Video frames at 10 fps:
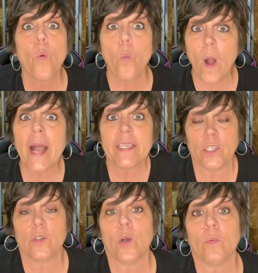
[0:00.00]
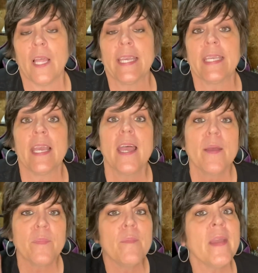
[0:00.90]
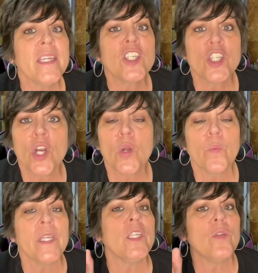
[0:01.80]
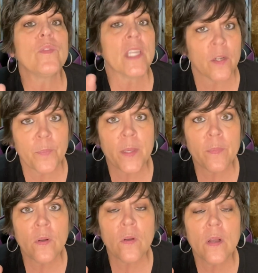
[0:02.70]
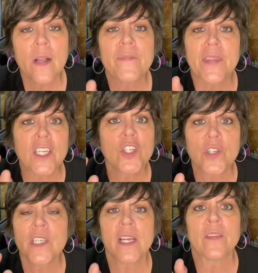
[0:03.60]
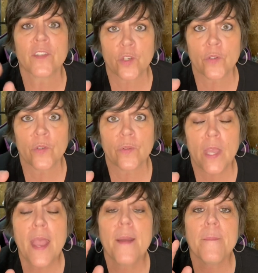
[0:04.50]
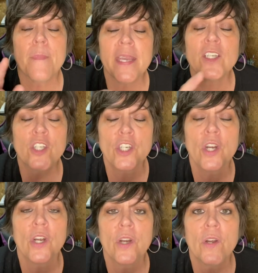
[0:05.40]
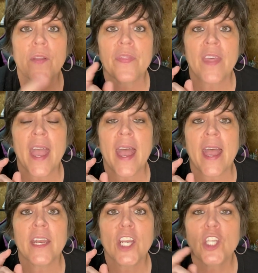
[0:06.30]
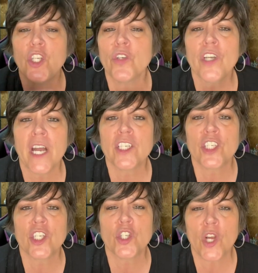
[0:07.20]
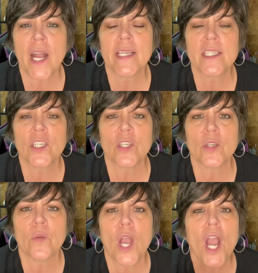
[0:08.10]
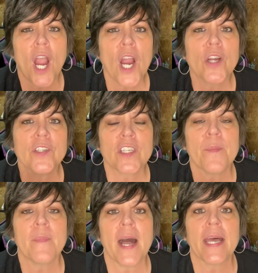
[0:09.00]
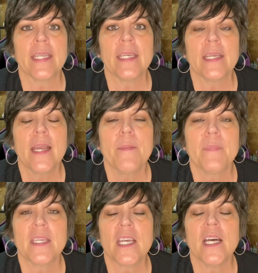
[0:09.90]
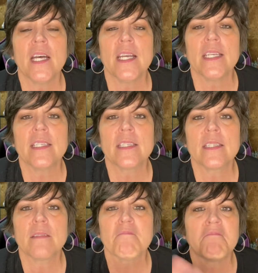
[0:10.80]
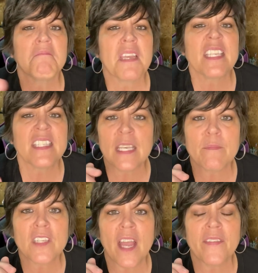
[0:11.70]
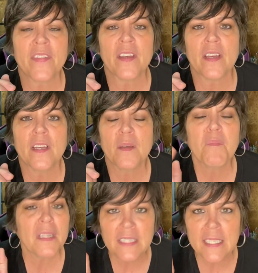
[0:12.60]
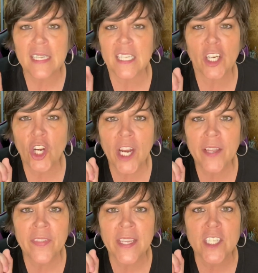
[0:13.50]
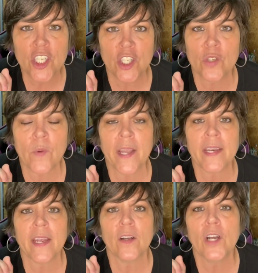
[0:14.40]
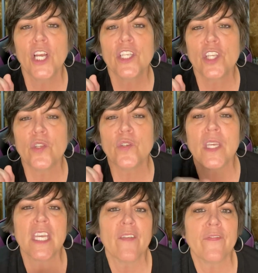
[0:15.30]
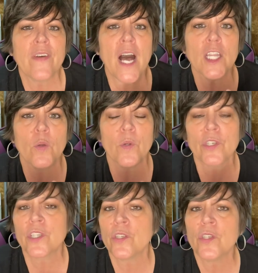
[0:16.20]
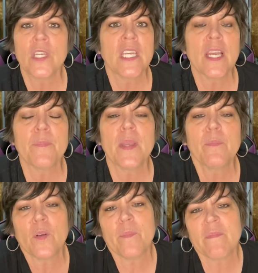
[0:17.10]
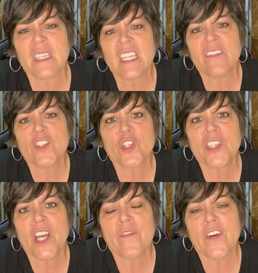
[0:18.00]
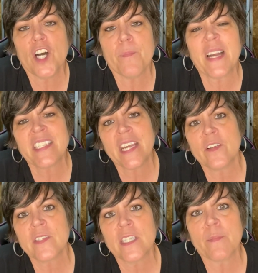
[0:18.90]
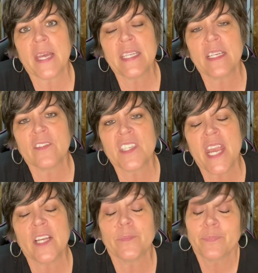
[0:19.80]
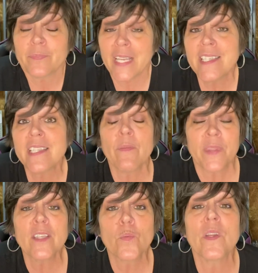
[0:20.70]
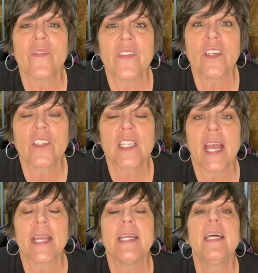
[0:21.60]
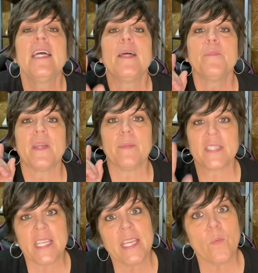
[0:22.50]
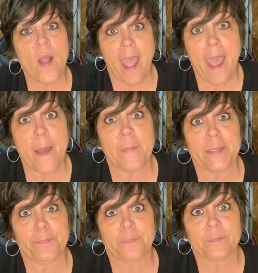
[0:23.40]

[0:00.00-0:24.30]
why you don't like it. But make sure when you tell people that you're telling the truth. Make sure that you're not just trying to hurt somebody because it seems like the politically correct thing to do right now, so you can get followers, so you can get people, and lift yourself up by tearing somebody else down. That's what it feels like. But I'm gonna tell you what happened.